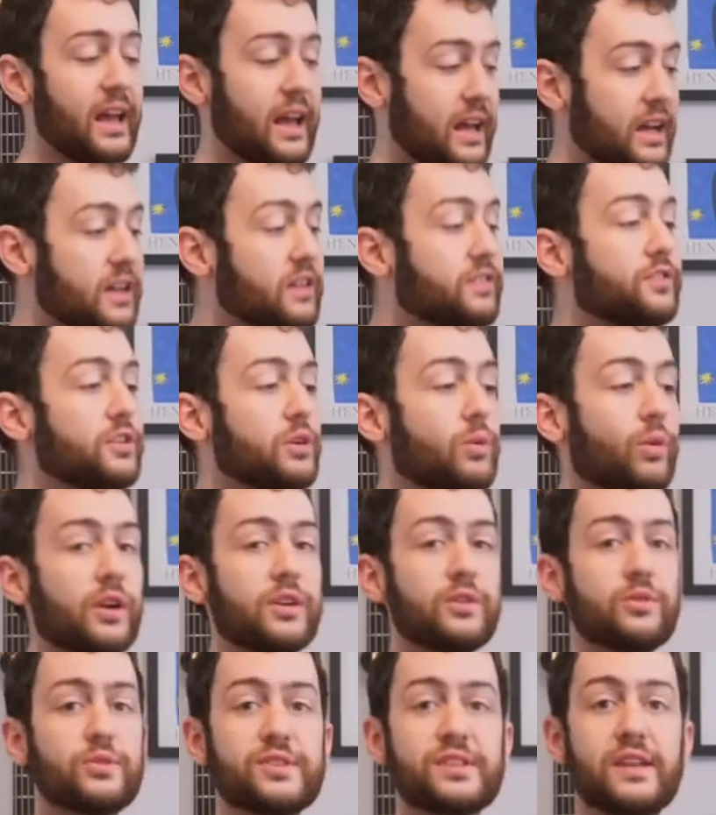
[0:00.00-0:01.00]
If you
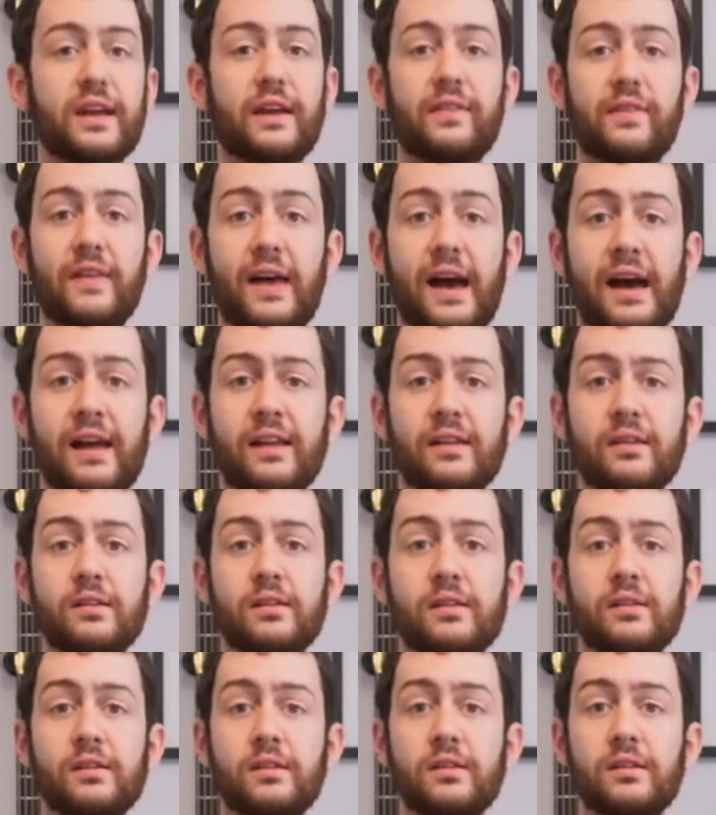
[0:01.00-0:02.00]
understand that,
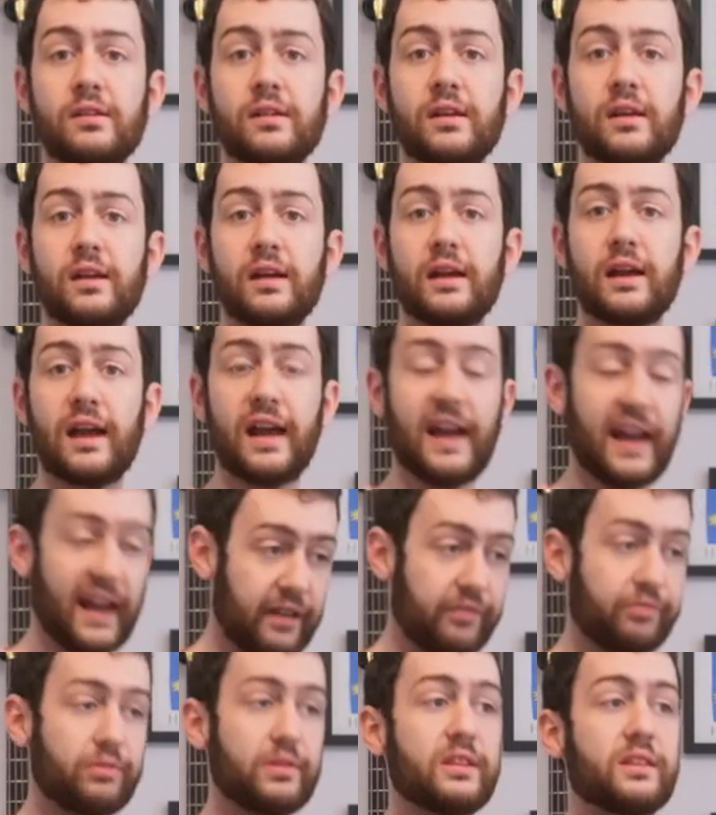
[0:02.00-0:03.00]

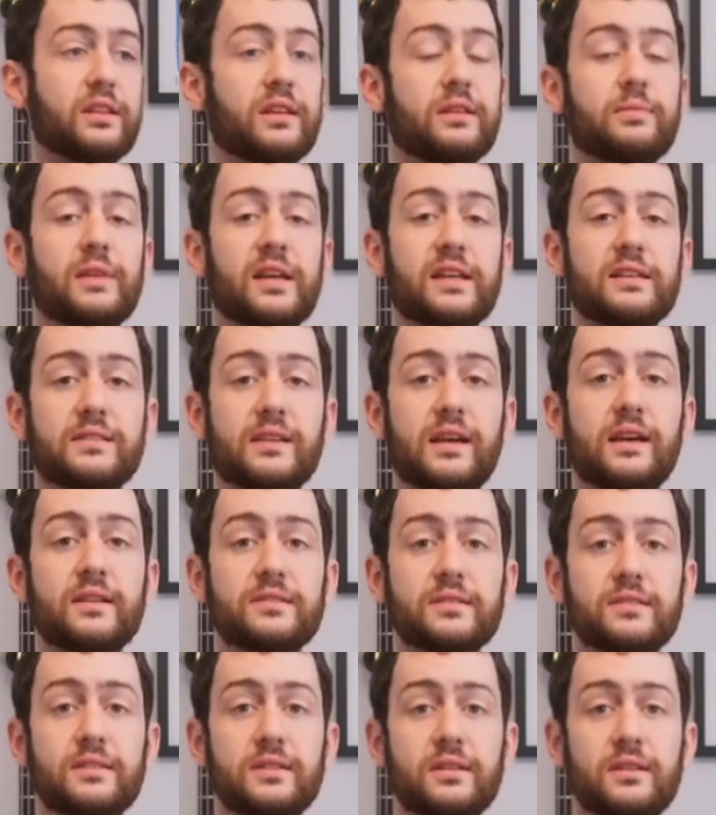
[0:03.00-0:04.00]
everything makes
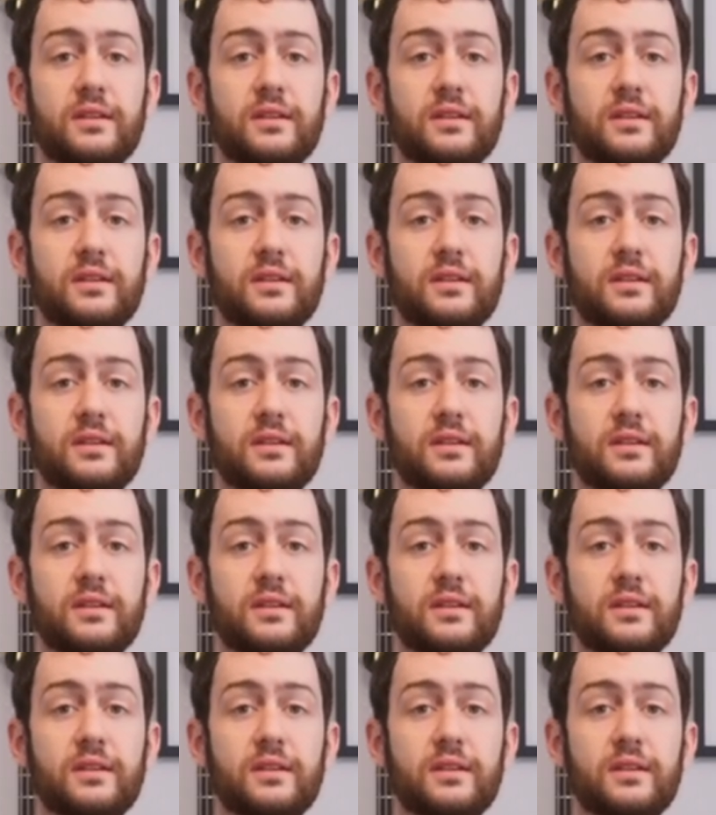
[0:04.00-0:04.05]
sense.